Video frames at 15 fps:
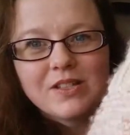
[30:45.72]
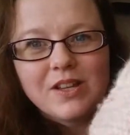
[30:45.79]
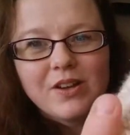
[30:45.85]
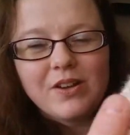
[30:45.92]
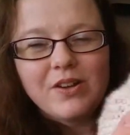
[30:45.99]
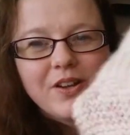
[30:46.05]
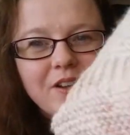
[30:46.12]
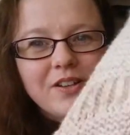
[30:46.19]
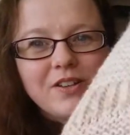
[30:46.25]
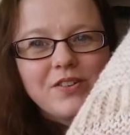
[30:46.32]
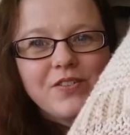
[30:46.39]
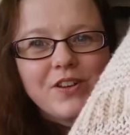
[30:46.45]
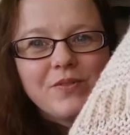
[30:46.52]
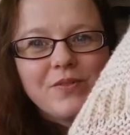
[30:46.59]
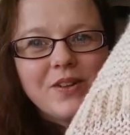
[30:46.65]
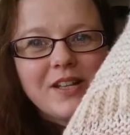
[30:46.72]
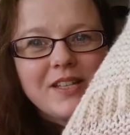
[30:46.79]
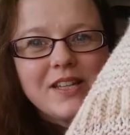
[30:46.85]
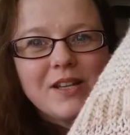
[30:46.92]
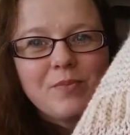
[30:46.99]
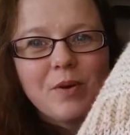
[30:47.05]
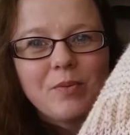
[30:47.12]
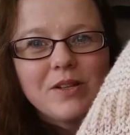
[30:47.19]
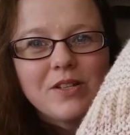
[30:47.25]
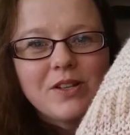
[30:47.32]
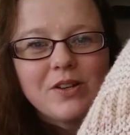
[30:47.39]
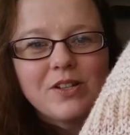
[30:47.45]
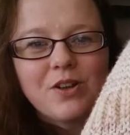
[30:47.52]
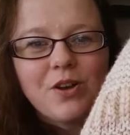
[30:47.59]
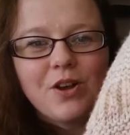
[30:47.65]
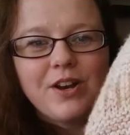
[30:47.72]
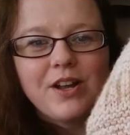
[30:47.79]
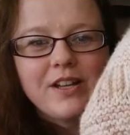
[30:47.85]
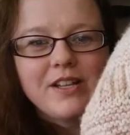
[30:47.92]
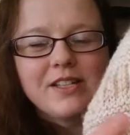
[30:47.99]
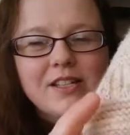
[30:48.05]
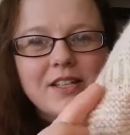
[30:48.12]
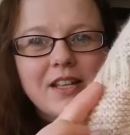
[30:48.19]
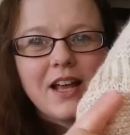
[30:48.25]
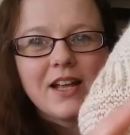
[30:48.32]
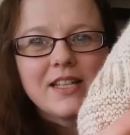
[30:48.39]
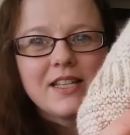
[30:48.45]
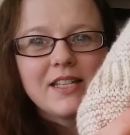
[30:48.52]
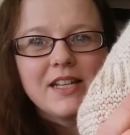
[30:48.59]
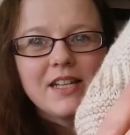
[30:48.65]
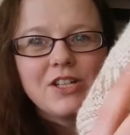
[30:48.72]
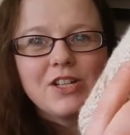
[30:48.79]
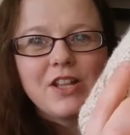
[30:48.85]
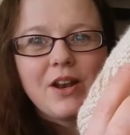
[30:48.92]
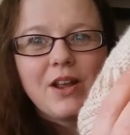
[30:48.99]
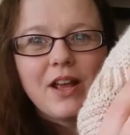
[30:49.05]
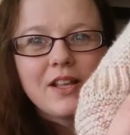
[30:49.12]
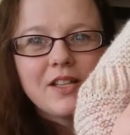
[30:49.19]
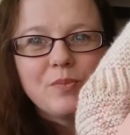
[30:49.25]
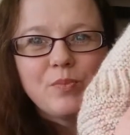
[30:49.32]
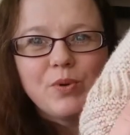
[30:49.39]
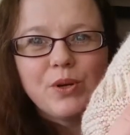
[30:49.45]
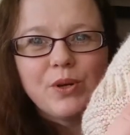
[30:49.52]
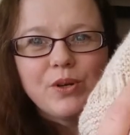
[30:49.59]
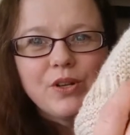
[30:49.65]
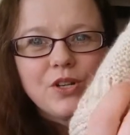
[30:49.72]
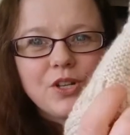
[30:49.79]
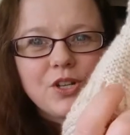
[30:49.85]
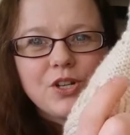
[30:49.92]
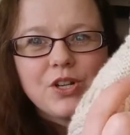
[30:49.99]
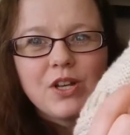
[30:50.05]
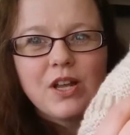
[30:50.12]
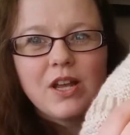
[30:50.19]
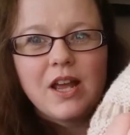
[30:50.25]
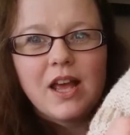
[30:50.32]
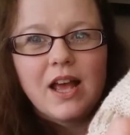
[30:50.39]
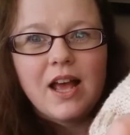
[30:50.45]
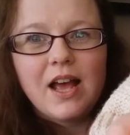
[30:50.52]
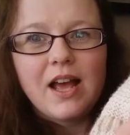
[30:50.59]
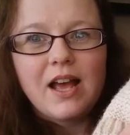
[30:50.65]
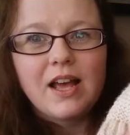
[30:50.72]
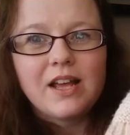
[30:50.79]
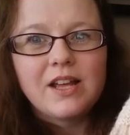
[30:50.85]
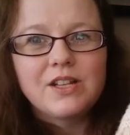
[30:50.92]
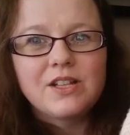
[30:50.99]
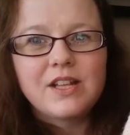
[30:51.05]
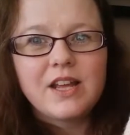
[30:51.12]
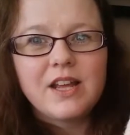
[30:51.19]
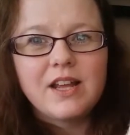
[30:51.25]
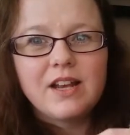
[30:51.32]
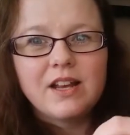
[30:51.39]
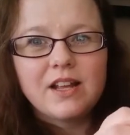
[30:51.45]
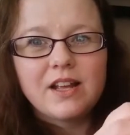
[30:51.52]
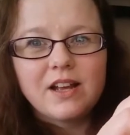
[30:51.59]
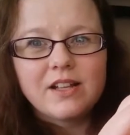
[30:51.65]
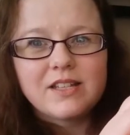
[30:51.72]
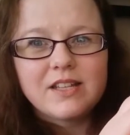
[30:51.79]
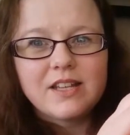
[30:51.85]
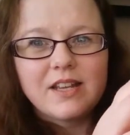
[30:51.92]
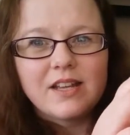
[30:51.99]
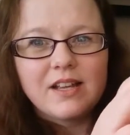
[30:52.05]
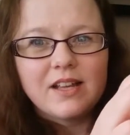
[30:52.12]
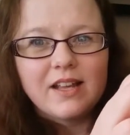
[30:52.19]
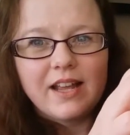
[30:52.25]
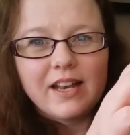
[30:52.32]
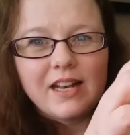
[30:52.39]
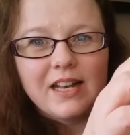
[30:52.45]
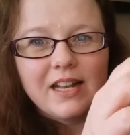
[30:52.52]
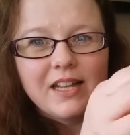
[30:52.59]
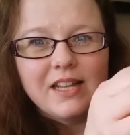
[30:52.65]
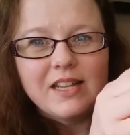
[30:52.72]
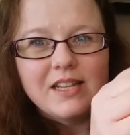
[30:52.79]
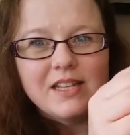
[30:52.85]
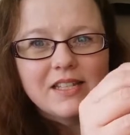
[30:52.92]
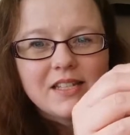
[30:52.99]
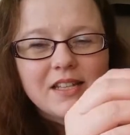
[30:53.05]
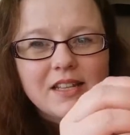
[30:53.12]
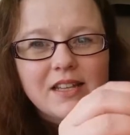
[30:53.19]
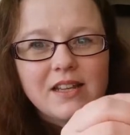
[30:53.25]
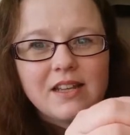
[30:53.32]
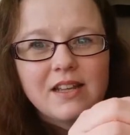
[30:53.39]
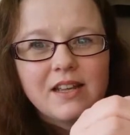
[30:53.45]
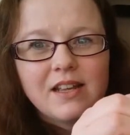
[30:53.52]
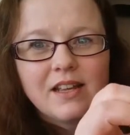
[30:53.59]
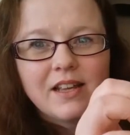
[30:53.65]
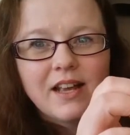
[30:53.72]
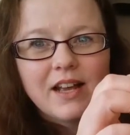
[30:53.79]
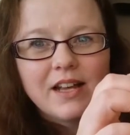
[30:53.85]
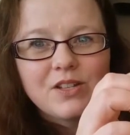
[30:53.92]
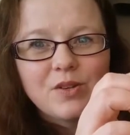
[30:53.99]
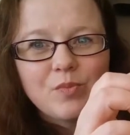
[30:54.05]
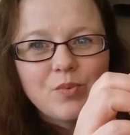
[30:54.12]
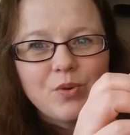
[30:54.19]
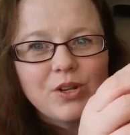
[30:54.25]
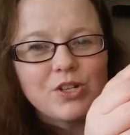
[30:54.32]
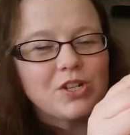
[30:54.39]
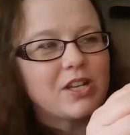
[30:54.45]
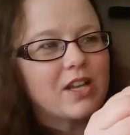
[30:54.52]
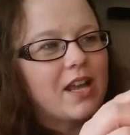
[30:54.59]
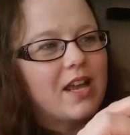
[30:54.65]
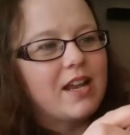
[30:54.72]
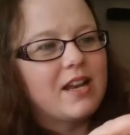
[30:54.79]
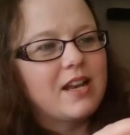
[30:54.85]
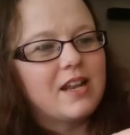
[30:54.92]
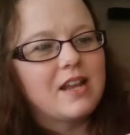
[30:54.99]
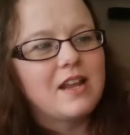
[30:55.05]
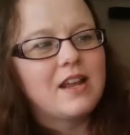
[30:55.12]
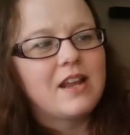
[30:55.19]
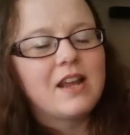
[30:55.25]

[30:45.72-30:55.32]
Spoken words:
So if you can really see properly, so it's got a nice garter stitch, then it has a brioche, and then garter and lace, garter and brioche again,